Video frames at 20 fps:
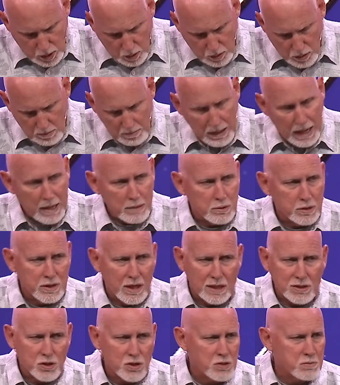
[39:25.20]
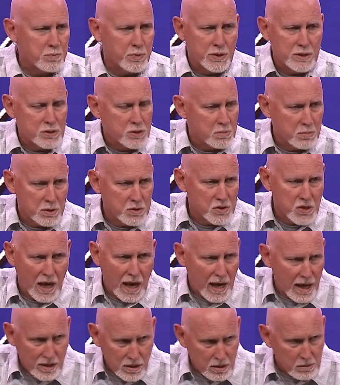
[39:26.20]
know the Bible, not just principles
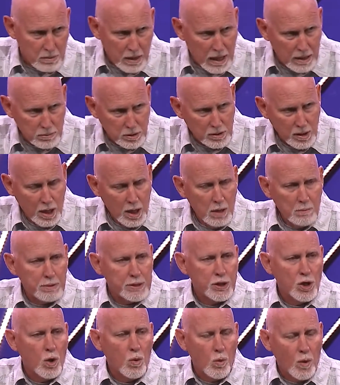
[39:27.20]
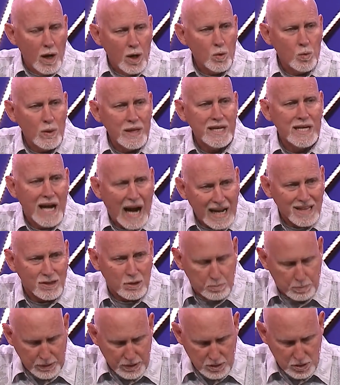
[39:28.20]
out of the Bible, but know where we got
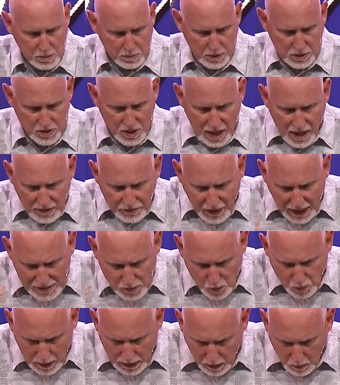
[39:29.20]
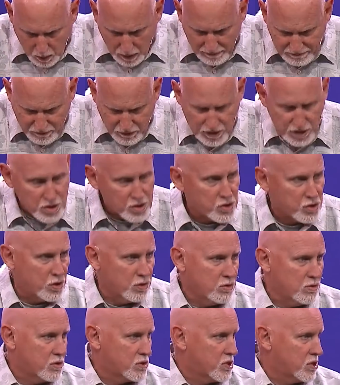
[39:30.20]
the principles. That's what I want for the
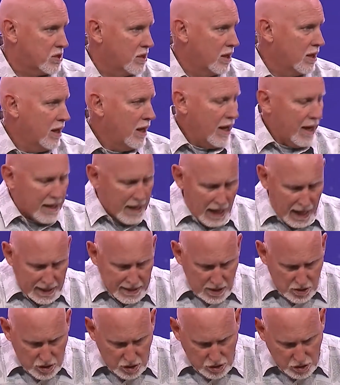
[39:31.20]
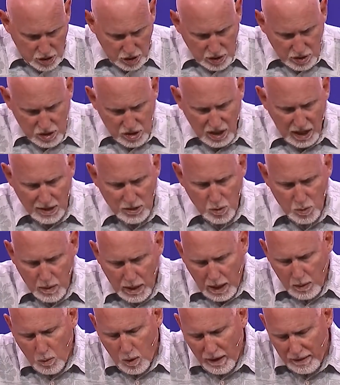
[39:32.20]
students at High Desert Church. That's
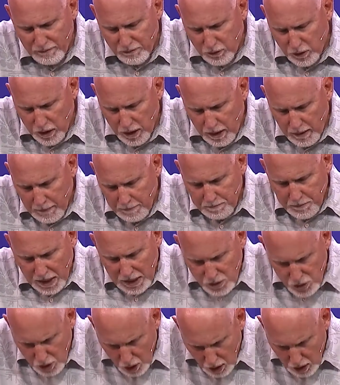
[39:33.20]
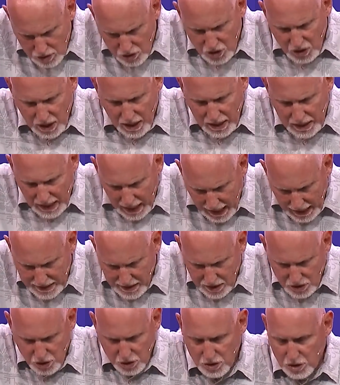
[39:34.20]
what I want for the adults at High
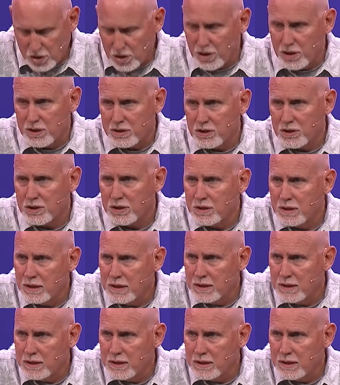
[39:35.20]
Desert Church.